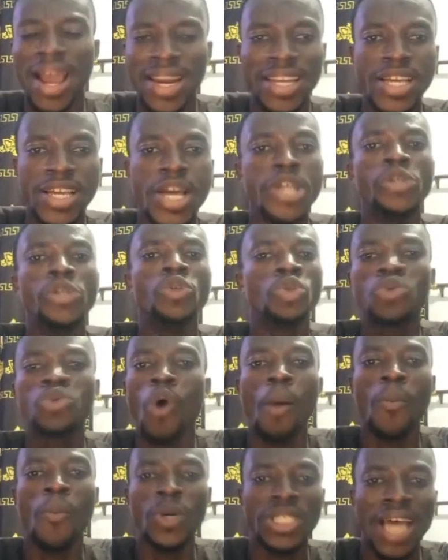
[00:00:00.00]
and you use
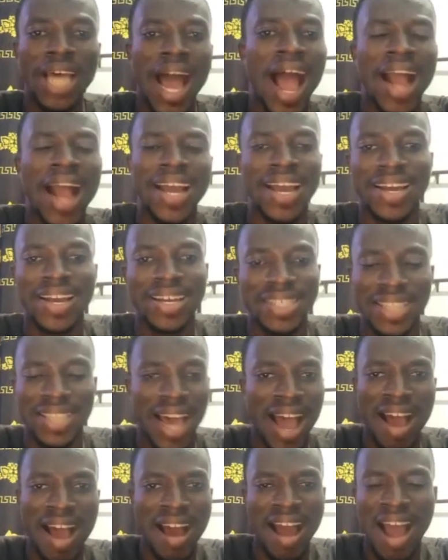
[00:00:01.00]
almost a
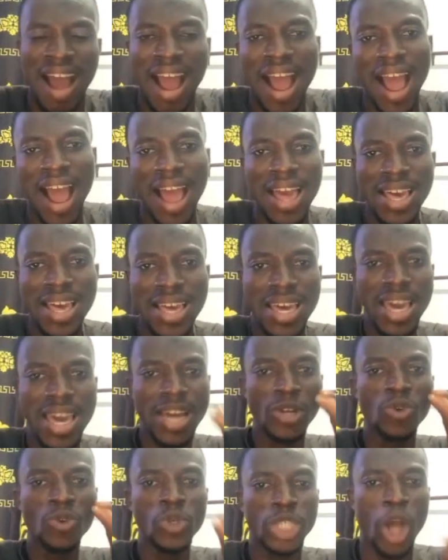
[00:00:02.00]
kekesa.
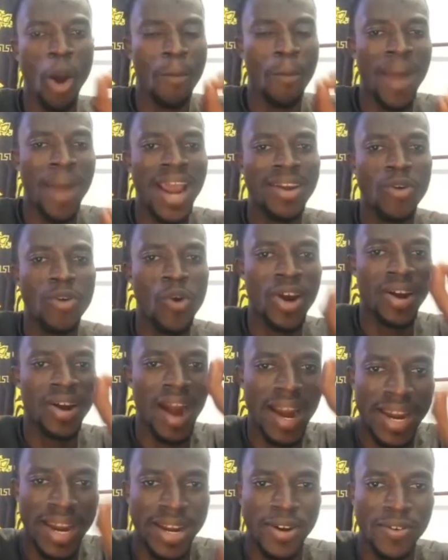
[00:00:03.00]
It does a minor
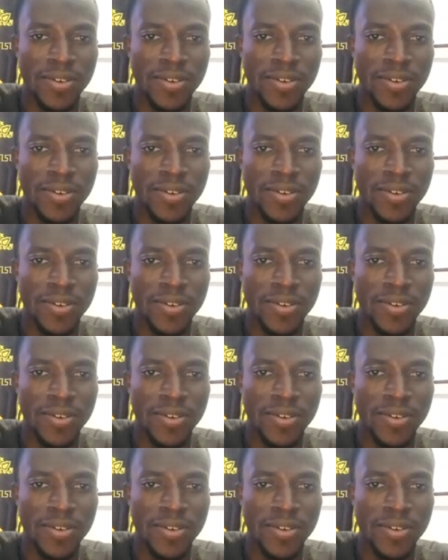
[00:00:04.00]
crack, you